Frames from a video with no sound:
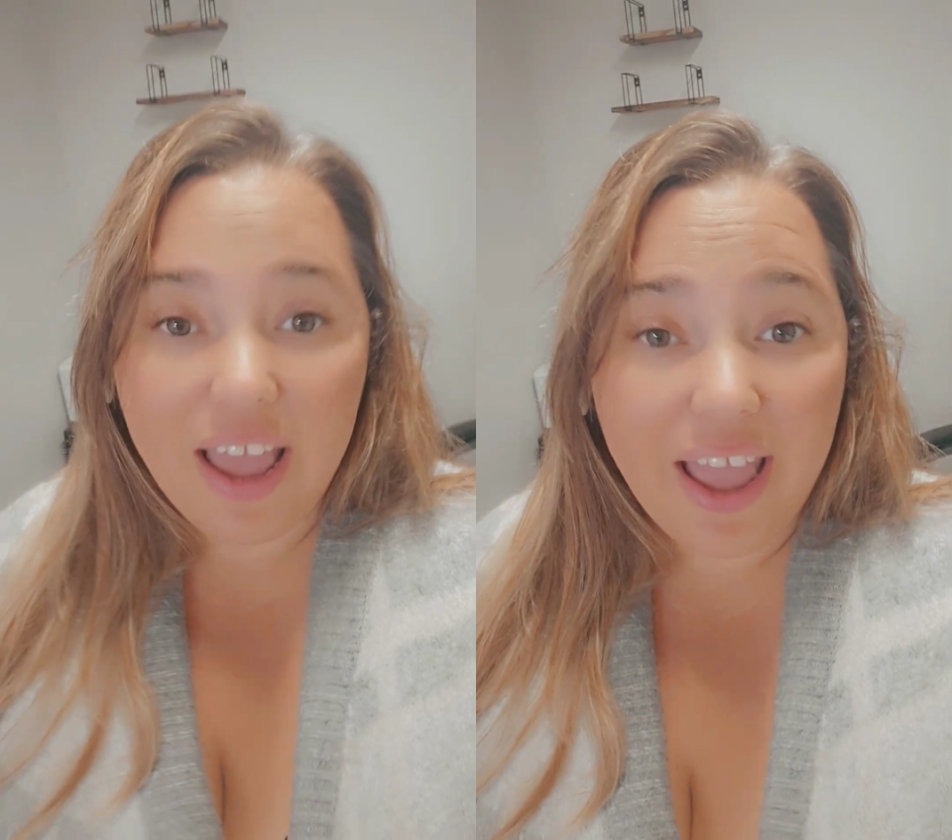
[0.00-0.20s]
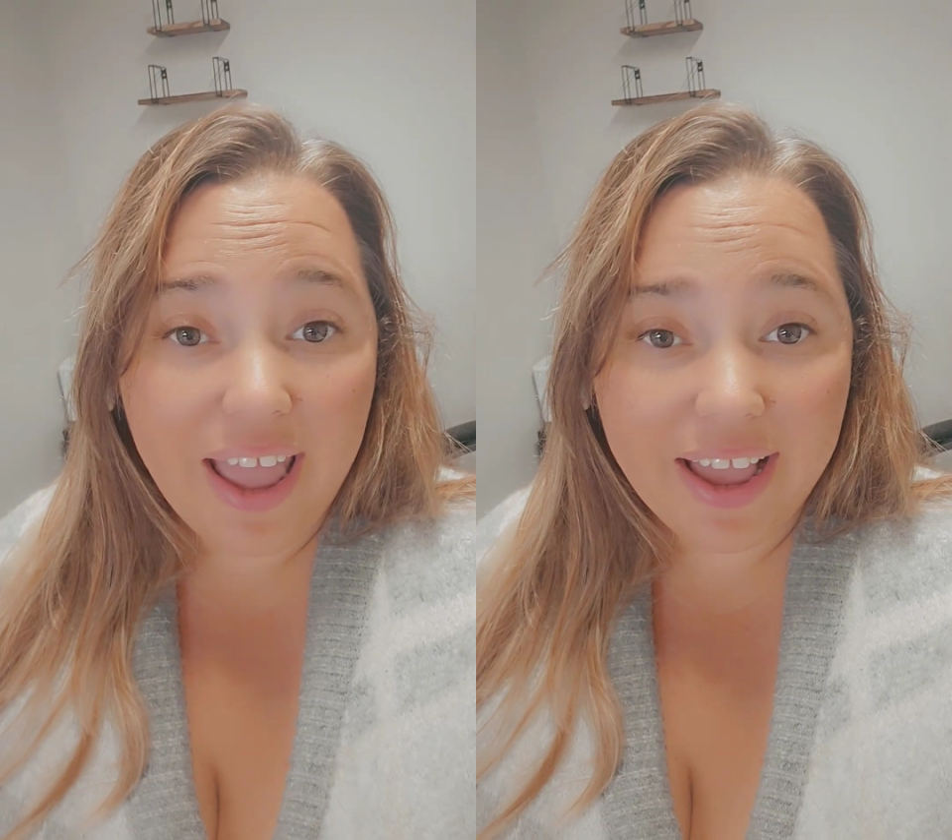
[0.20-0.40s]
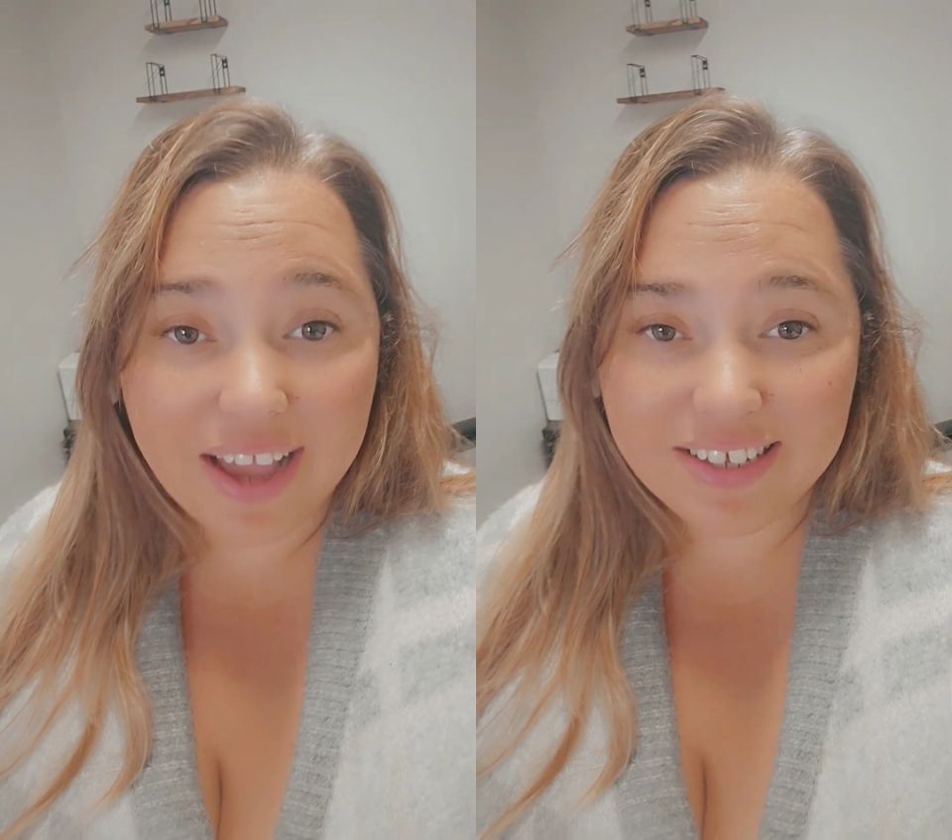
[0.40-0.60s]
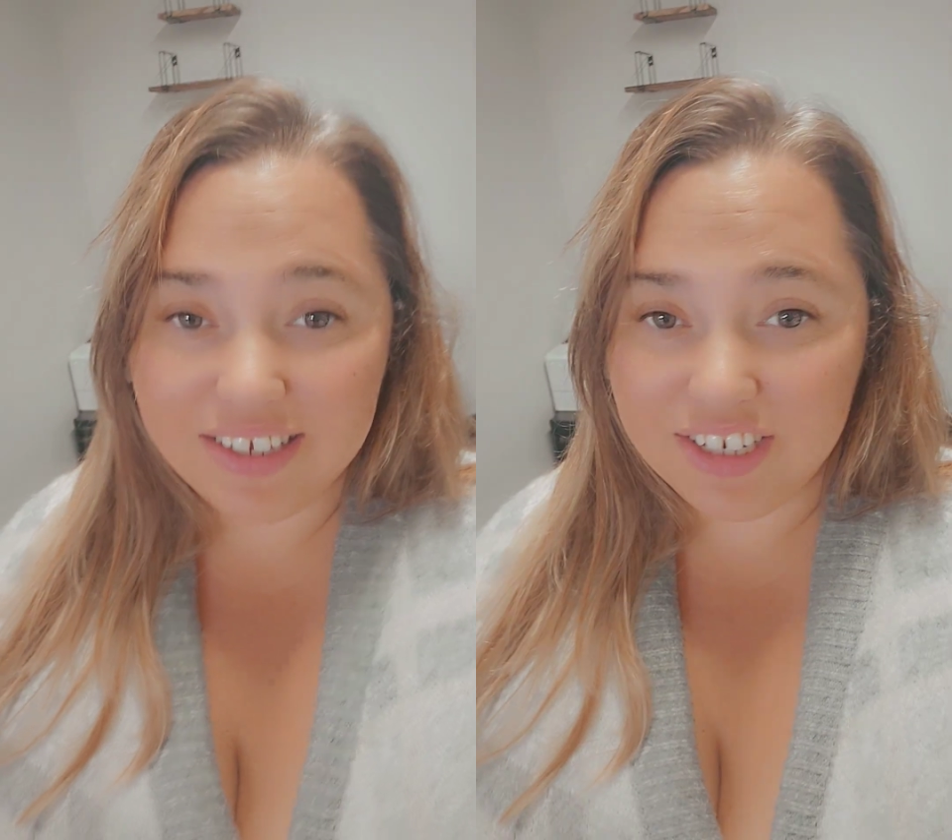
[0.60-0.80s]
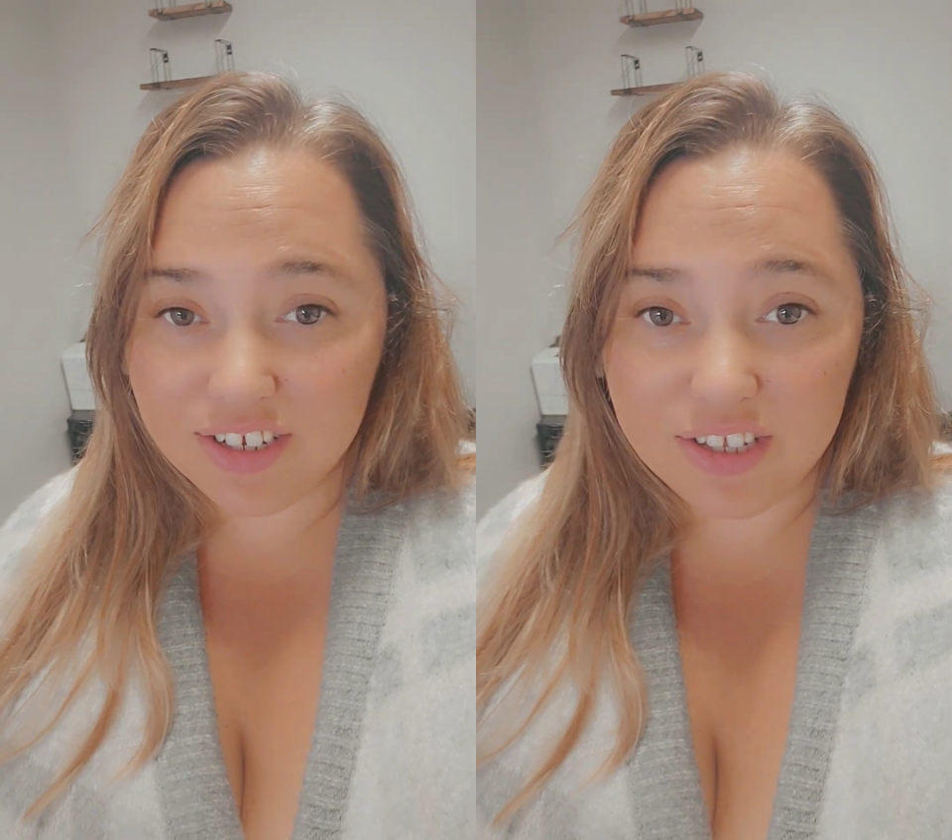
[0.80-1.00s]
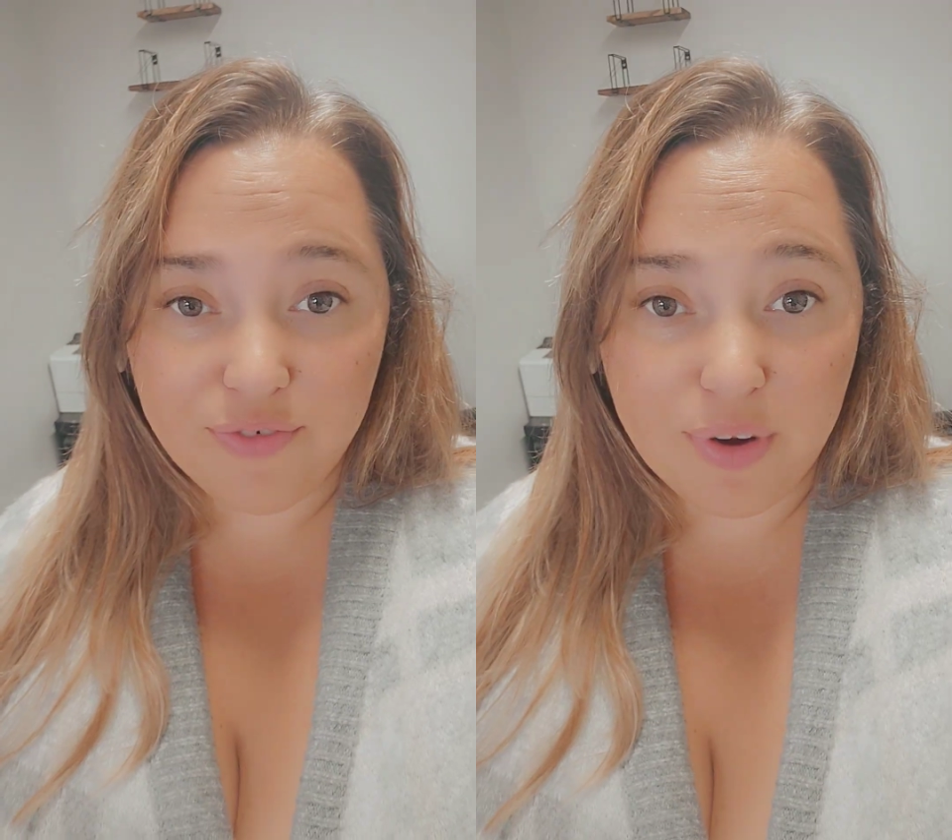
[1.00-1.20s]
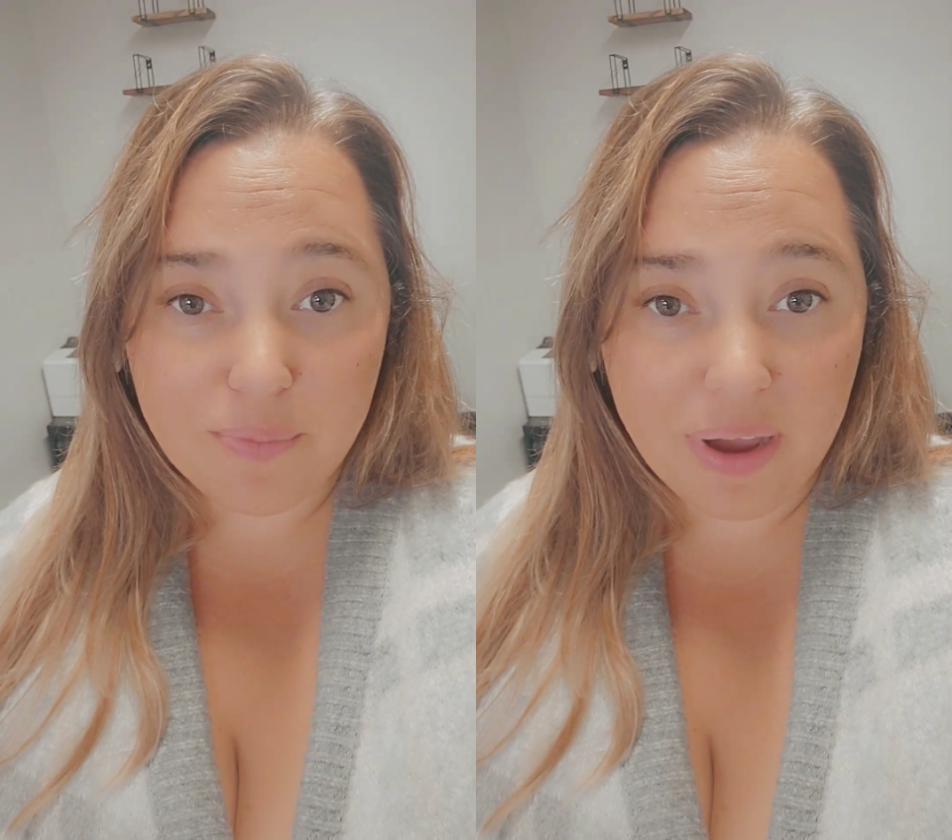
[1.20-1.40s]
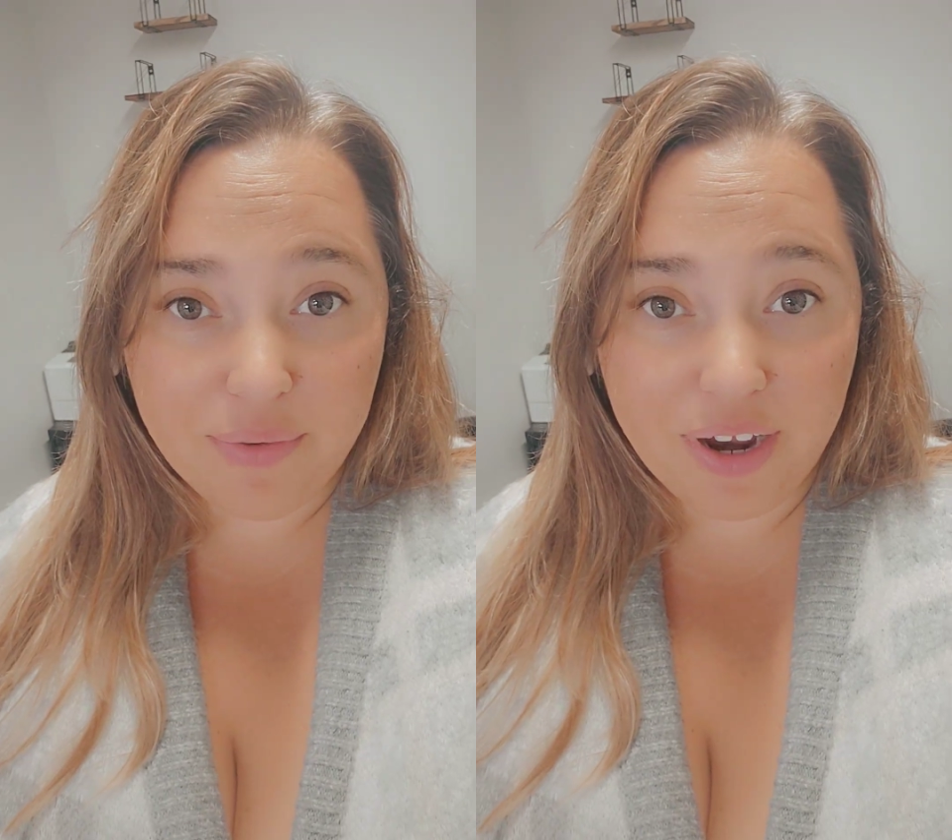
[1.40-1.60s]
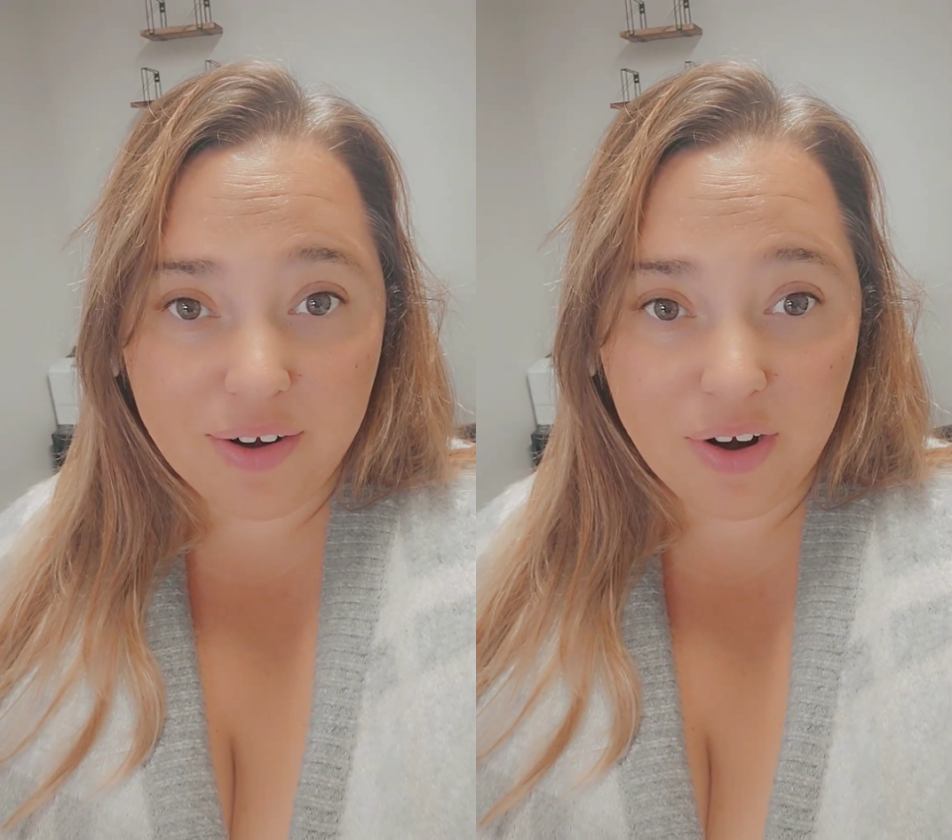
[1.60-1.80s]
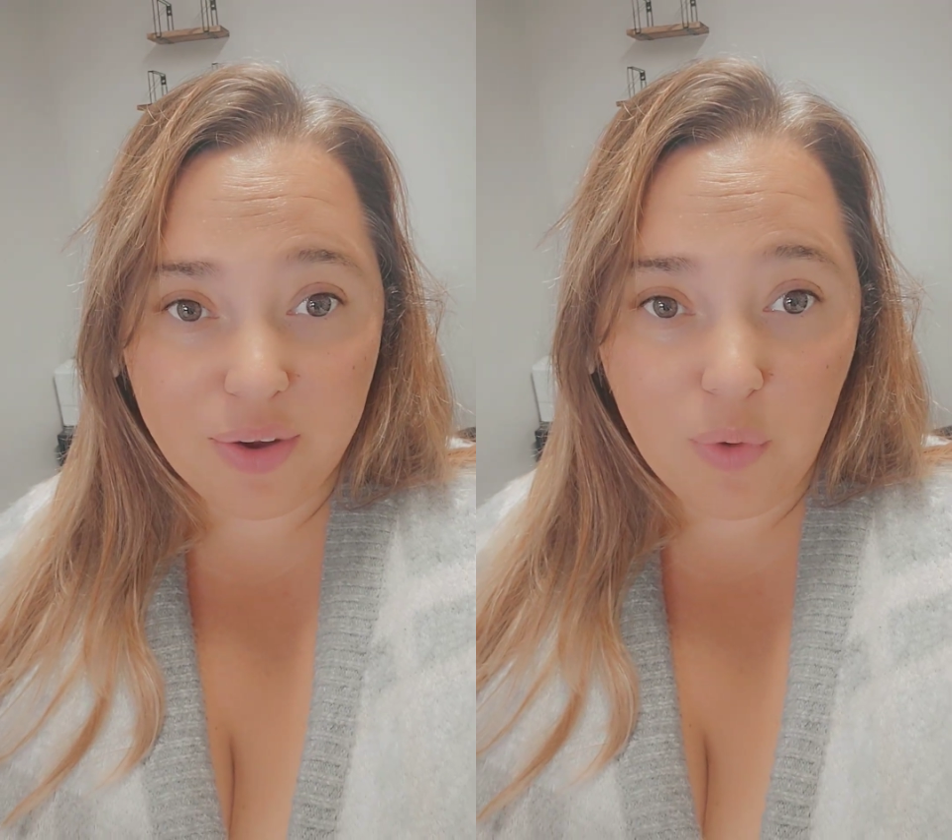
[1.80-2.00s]
Hey guys, it's Chelsea from
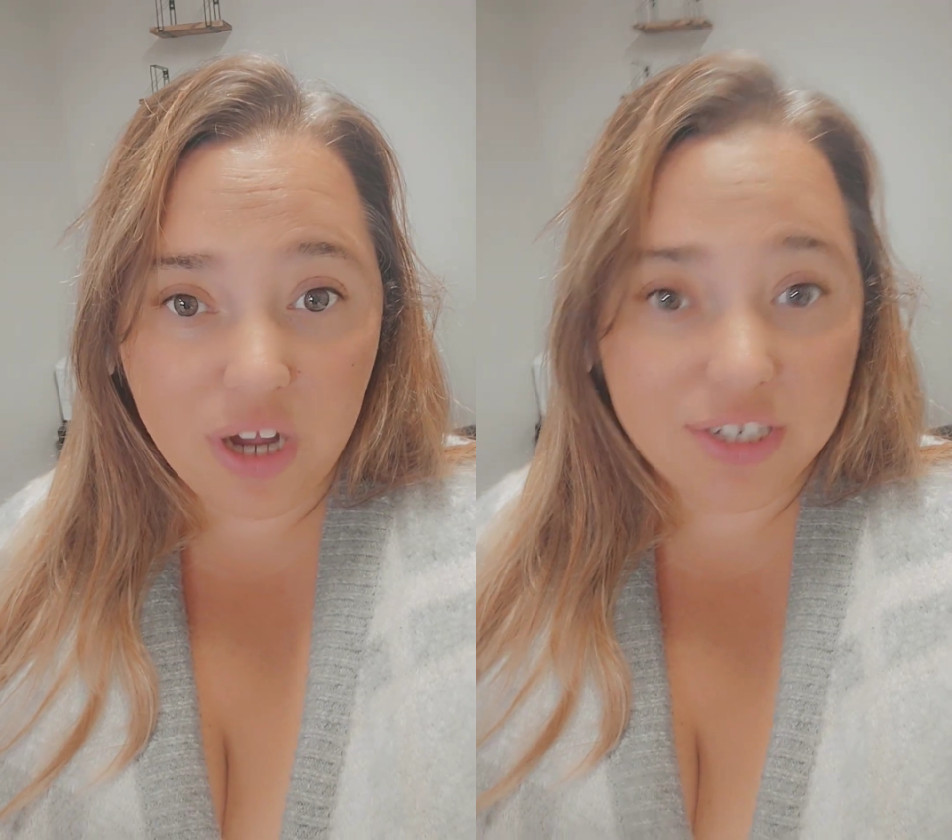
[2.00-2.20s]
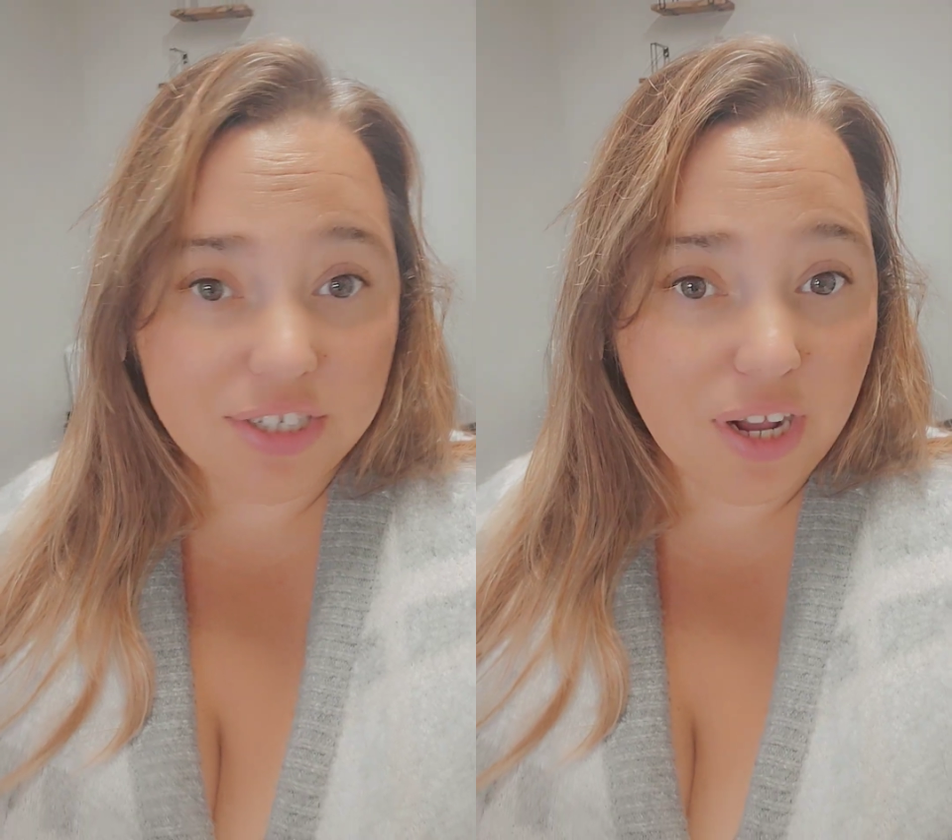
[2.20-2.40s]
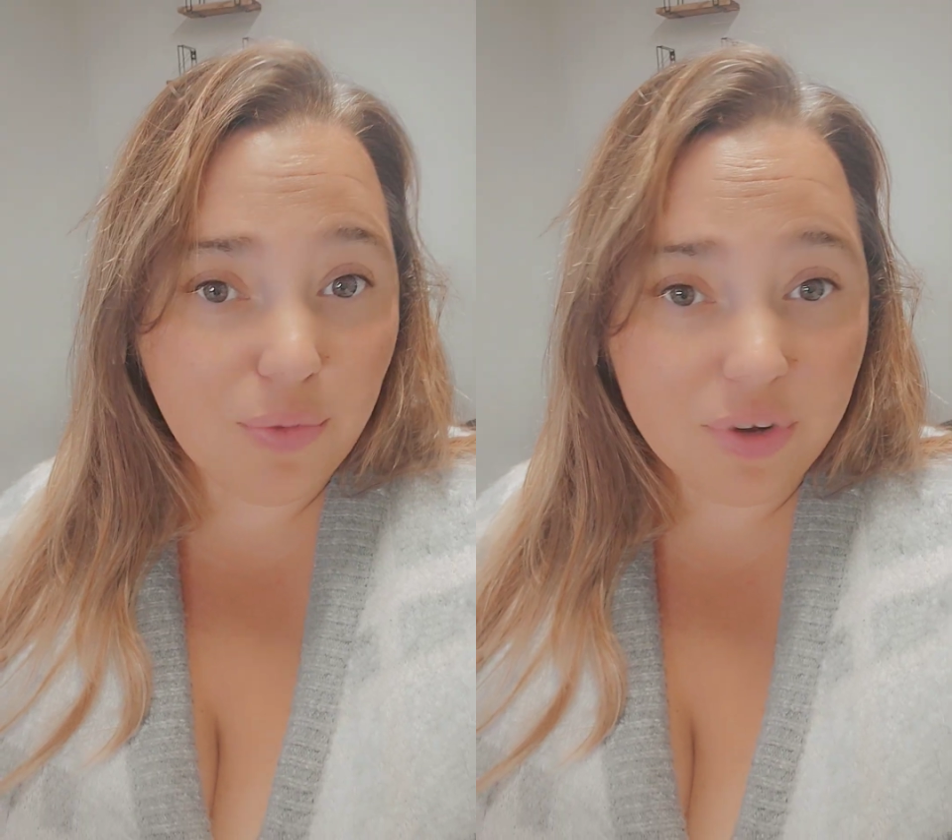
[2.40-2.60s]
Byrider out in Waukesha.